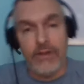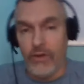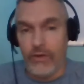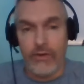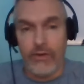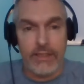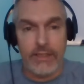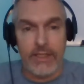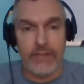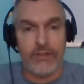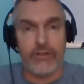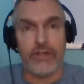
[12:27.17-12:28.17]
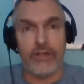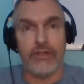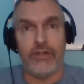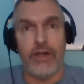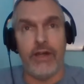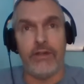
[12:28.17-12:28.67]
no correct sentence structure
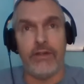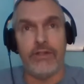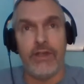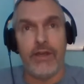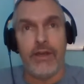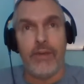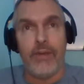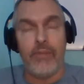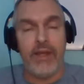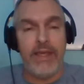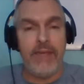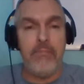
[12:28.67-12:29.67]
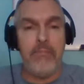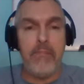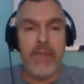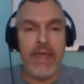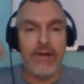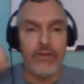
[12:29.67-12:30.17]
knowledge, but he
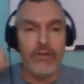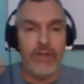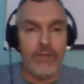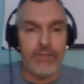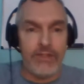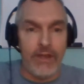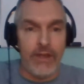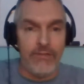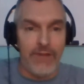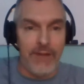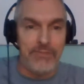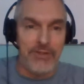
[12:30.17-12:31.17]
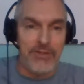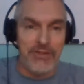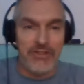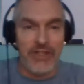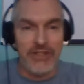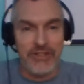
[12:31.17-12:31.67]
mailed himself up to the
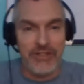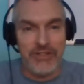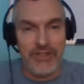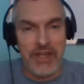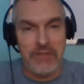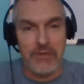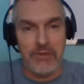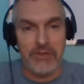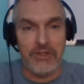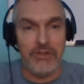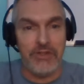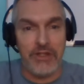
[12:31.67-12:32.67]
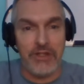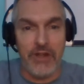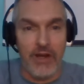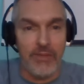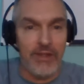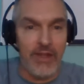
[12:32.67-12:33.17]
judge's chambers using
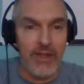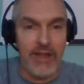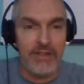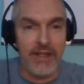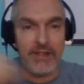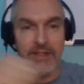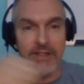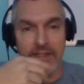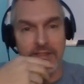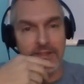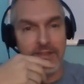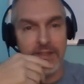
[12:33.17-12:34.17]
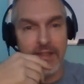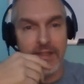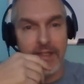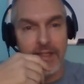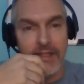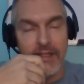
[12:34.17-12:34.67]
common law techniques.
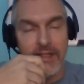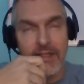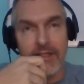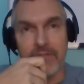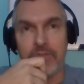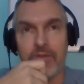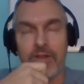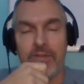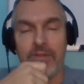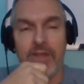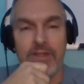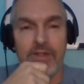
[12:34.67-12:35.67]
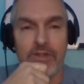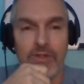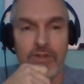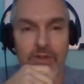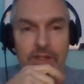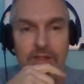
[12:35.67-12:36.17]
It was a pretty amazing
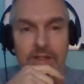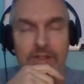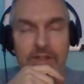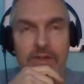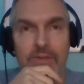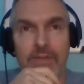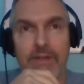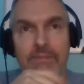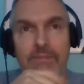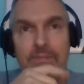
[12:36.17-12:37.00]
story that he told me.